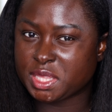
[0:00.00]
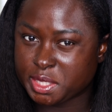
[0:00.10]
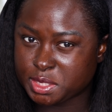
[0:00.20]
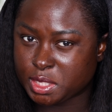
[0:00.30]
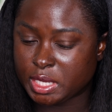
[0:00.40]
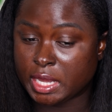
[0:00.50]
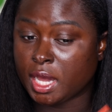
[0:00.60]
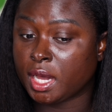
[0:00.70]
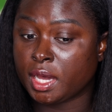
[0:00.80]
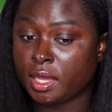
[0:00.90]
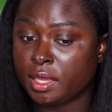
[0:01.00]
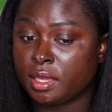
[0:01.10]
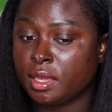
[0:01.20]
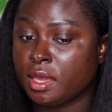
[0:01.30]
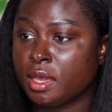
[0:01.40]
thing today.
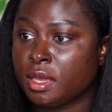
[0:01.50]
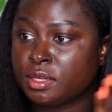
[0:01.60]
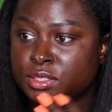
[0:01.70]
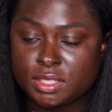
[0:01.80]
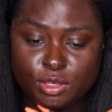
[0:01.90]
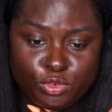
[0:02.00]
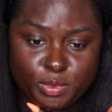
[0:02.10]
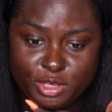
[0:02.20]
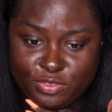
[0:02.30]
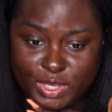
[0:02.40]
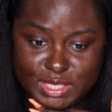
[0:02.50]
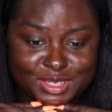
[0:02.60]
I shaved my face.